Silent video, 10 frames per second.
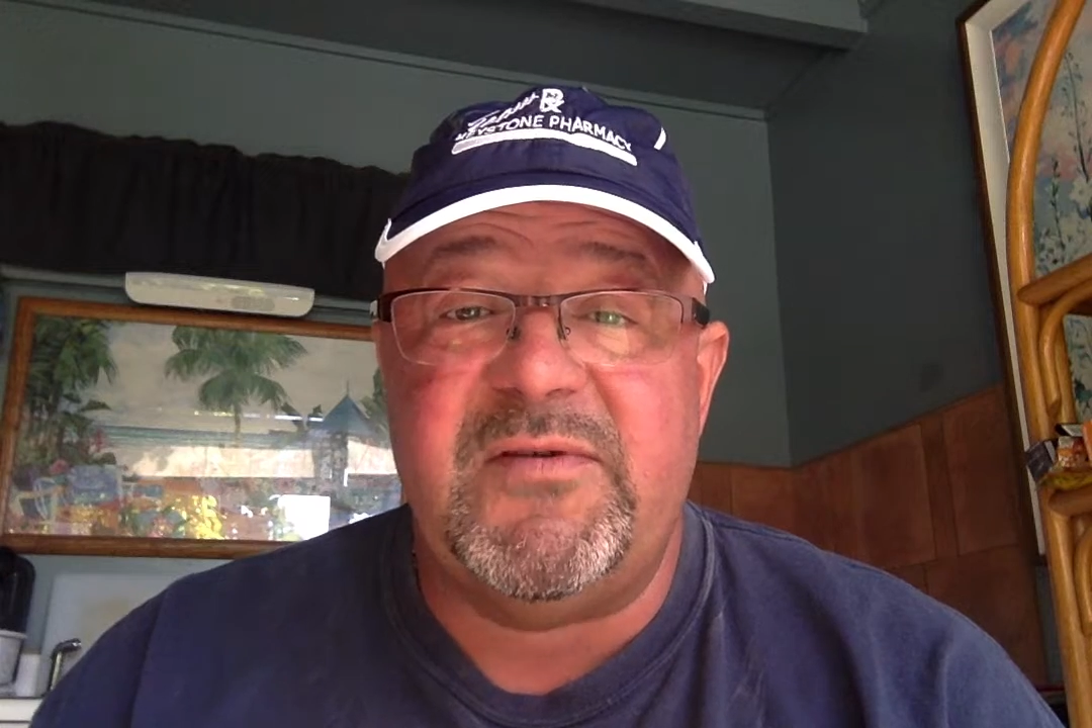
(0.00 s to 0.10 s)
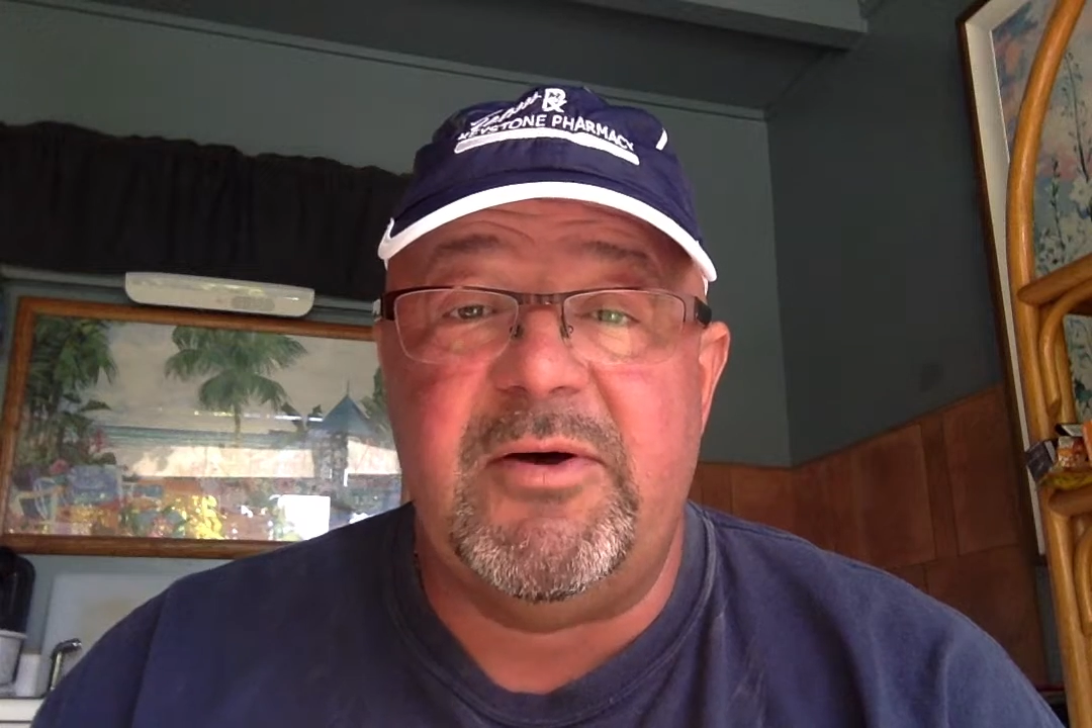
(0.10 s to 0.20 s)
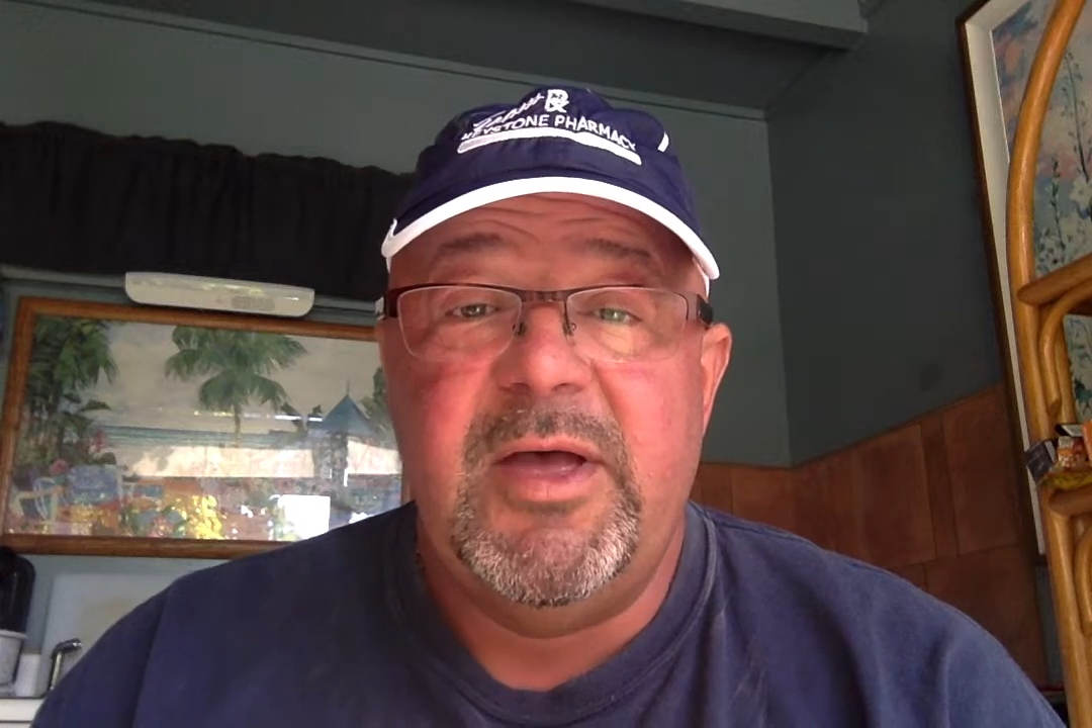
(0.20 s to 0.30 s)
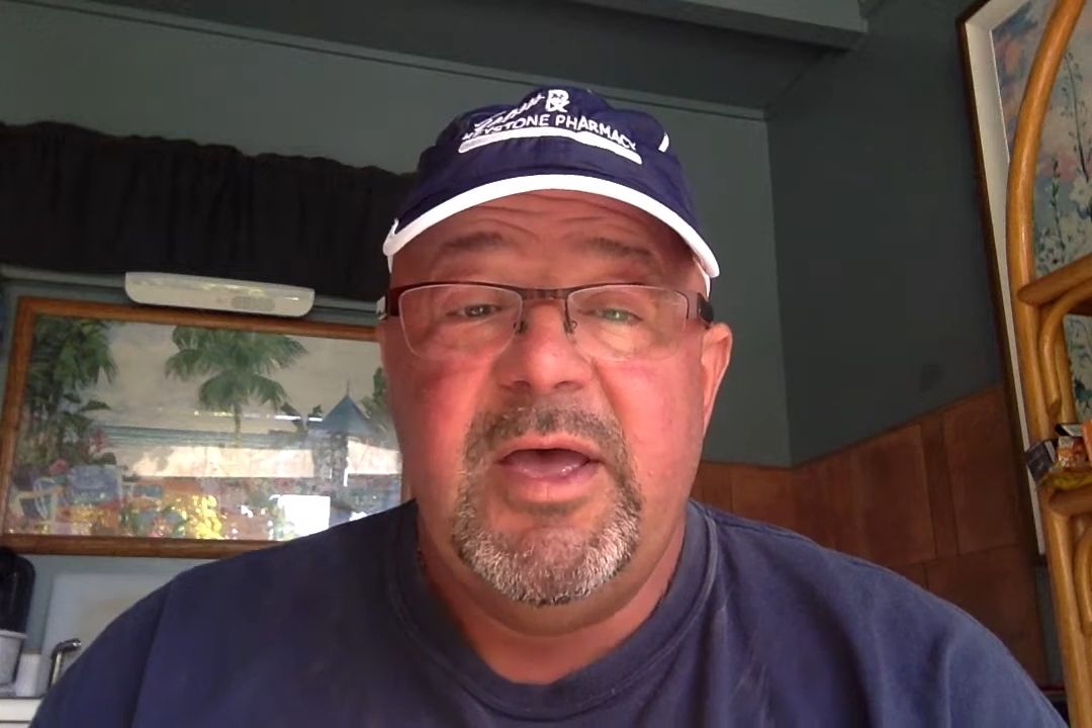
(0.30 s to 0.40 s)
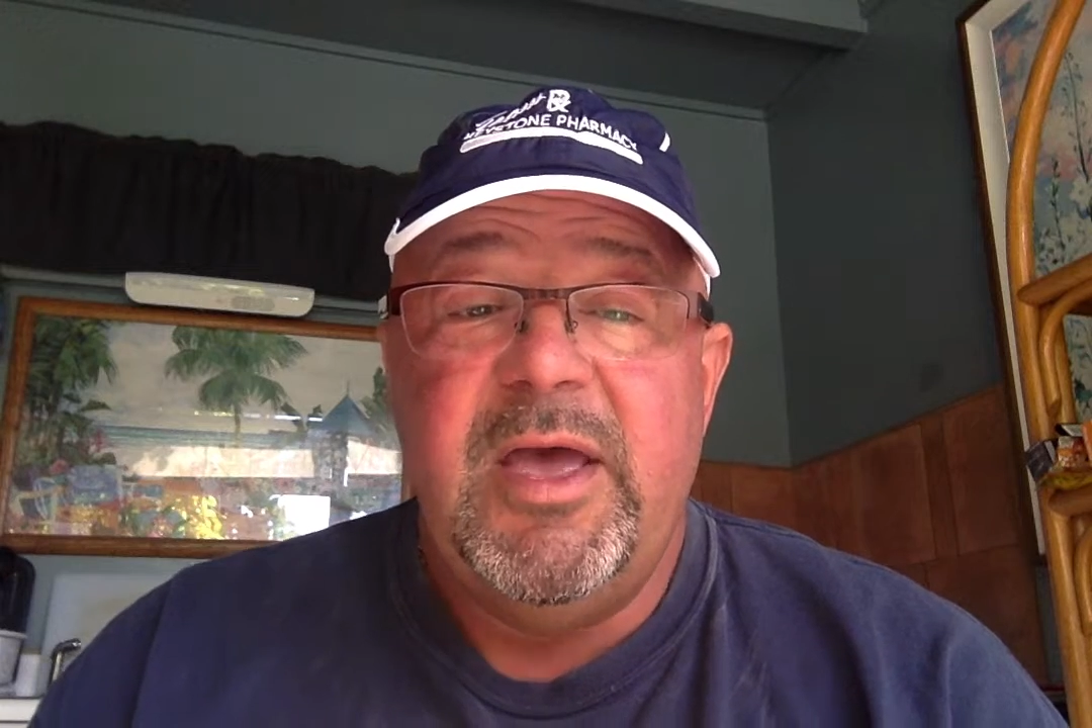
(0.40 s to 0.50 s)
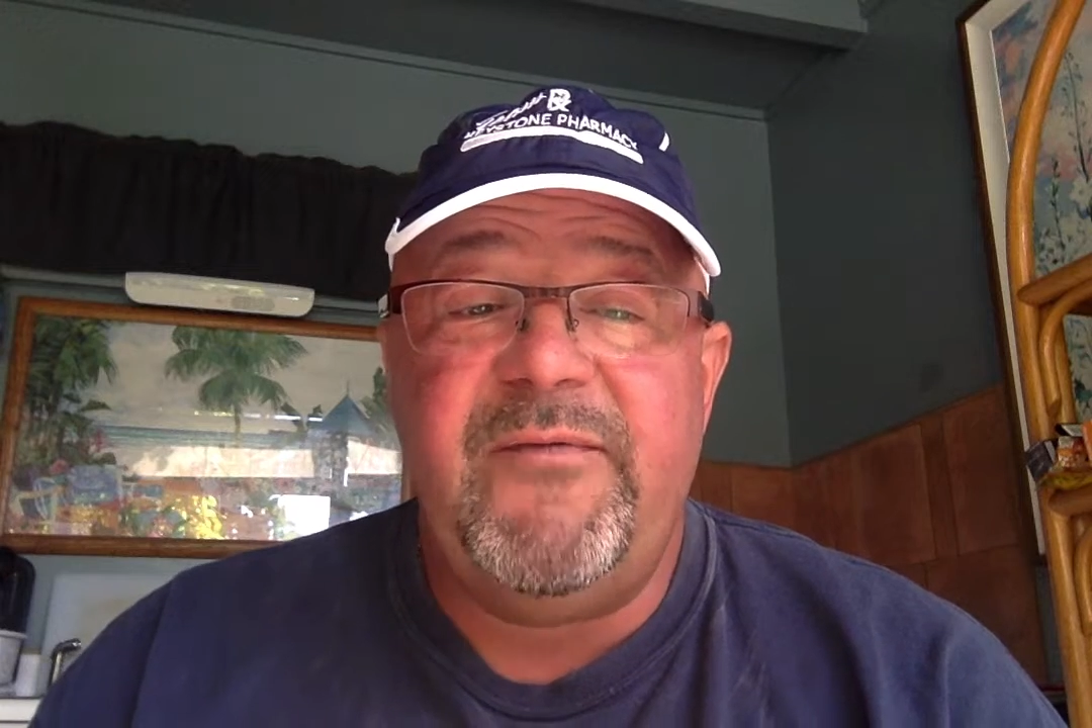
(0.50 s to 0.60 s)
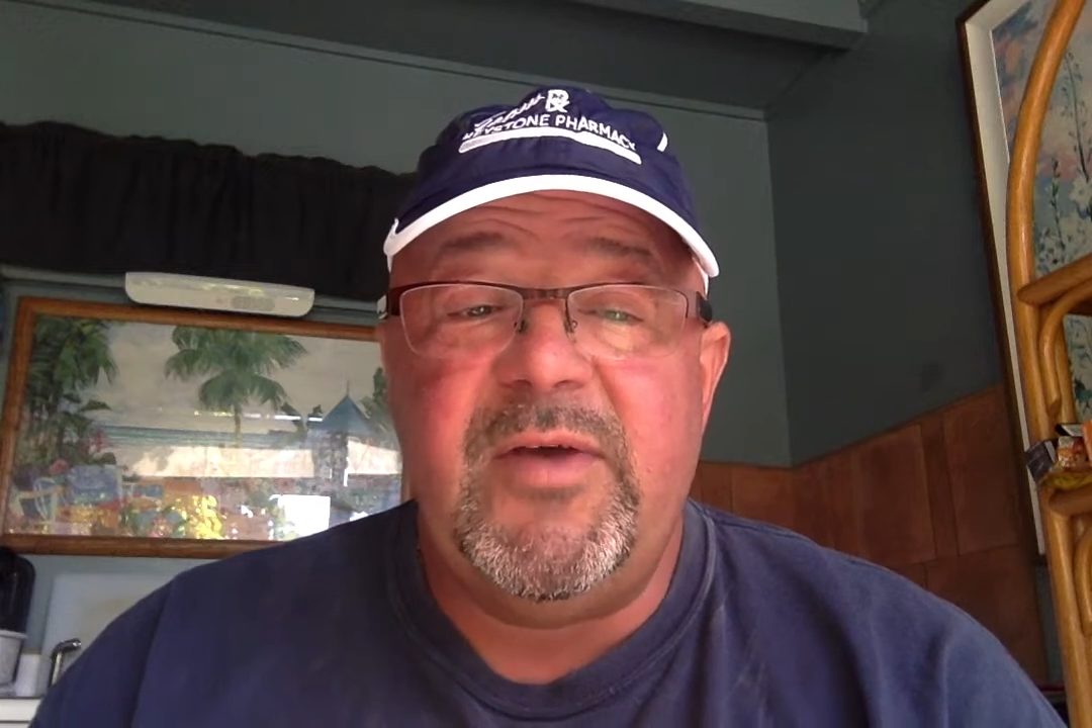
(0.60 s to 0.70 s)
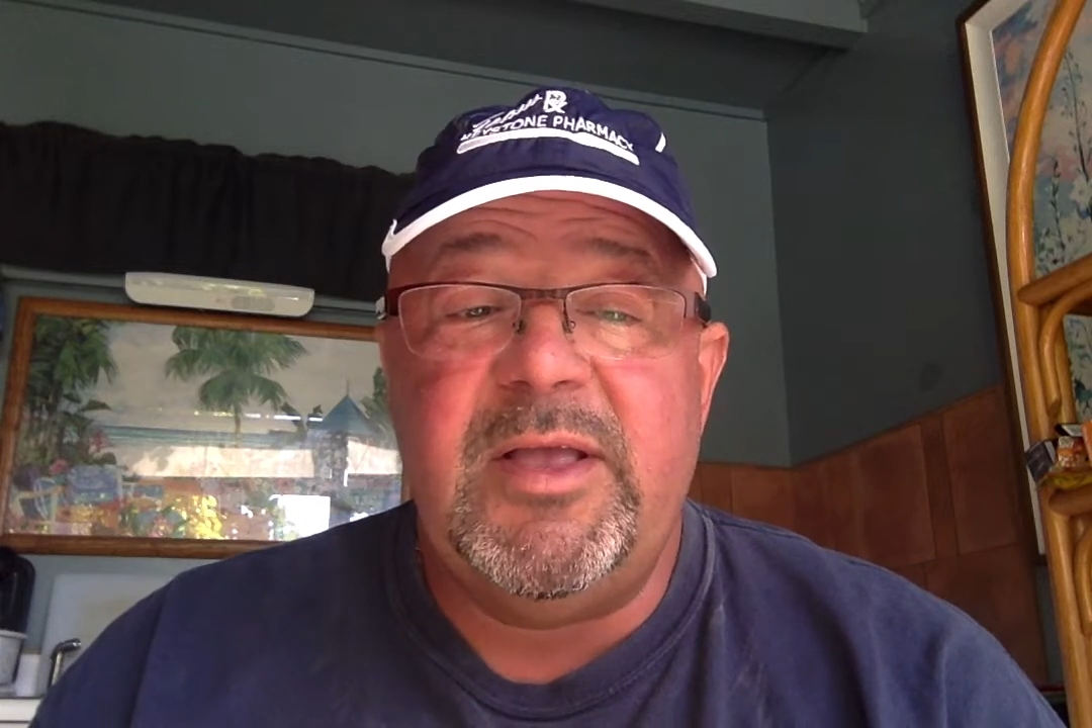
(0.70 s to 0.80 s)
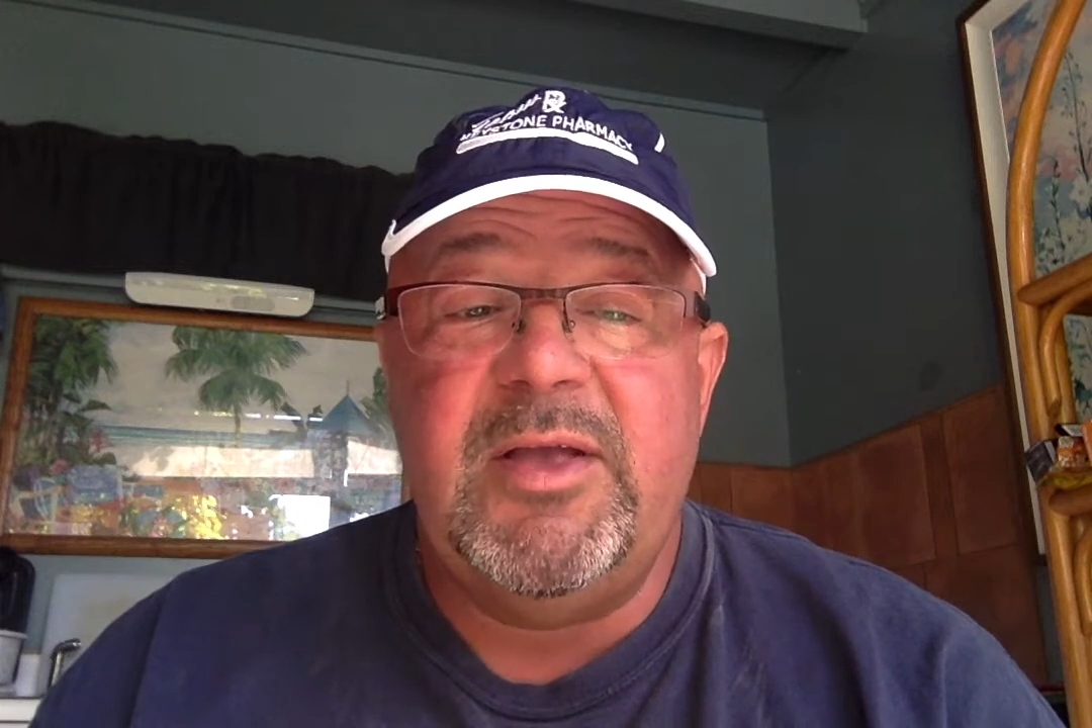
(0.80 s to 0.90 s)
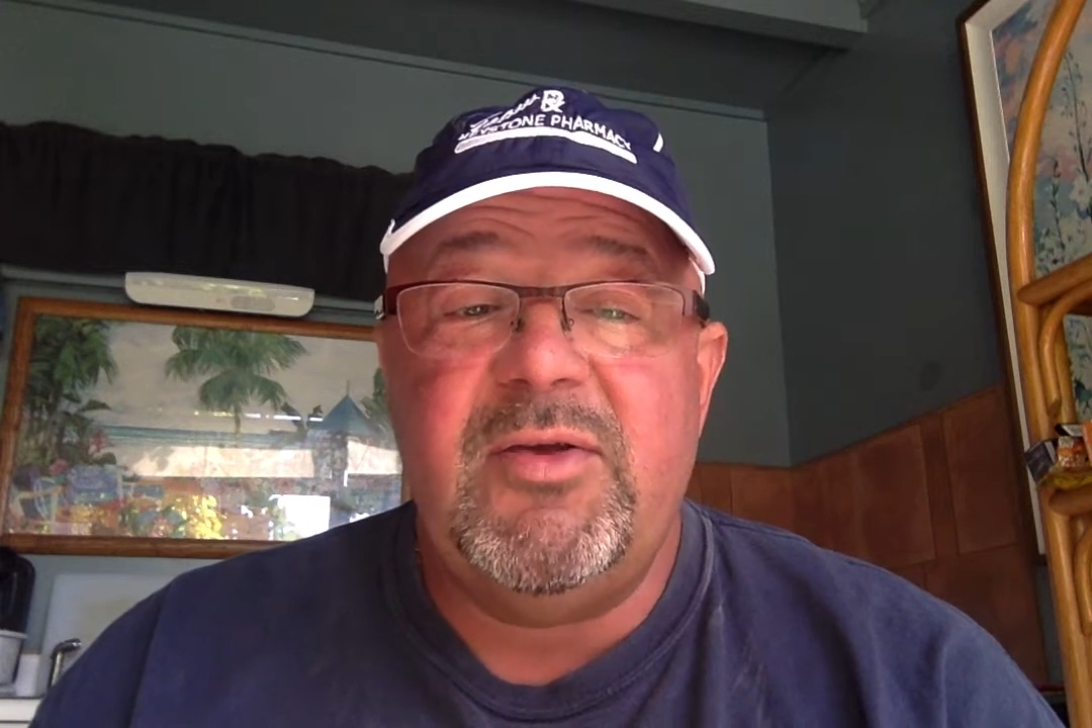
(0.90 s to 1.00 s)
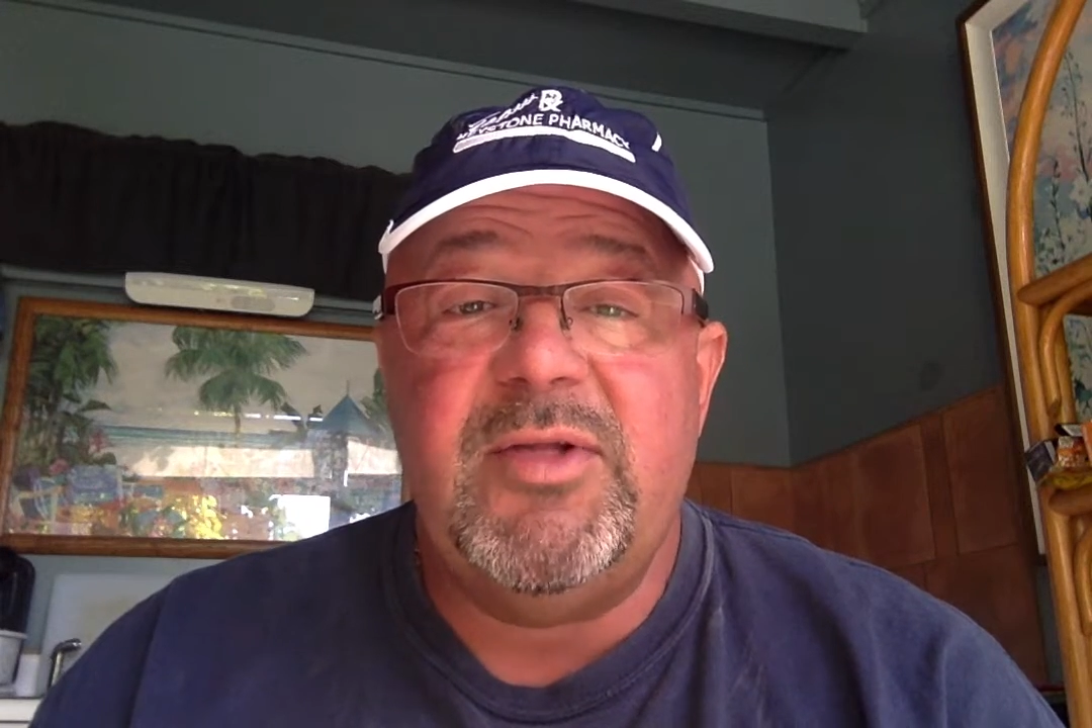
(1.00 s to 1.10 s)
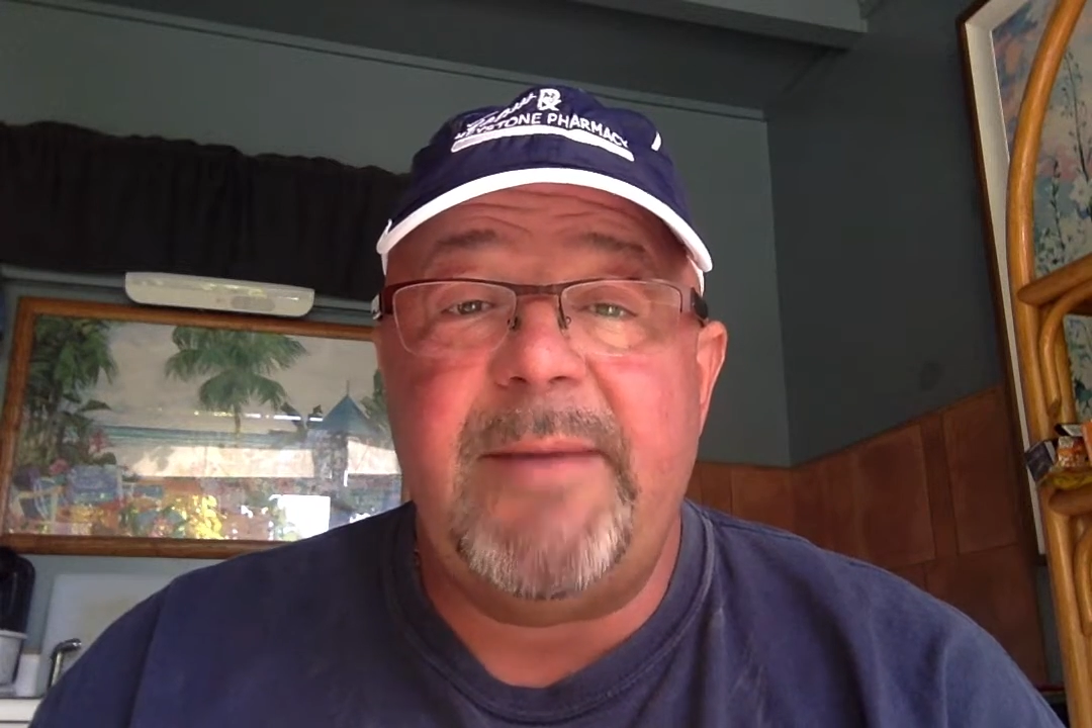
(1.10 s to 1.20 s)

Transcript: So if you need to,